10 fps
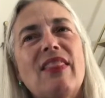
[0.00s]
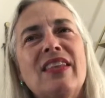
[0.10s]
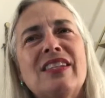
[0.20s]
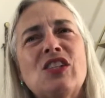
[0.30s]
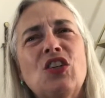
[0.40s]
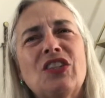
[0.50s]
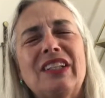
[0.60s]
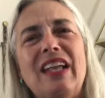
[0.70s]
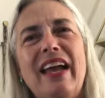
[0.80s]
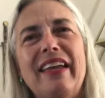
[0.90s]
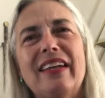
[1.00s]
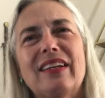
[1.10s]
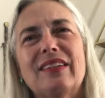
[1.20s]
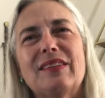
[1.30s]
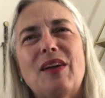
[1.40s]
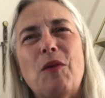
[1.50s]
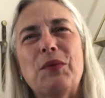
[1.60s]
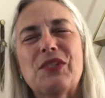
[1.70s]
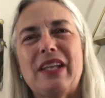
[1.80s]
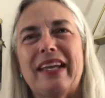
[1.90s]
This looked like
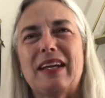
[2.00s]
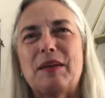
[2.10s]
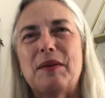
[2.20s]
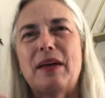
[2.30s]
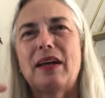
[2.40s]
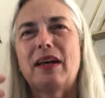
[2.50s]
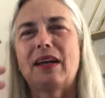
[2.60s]
almost like a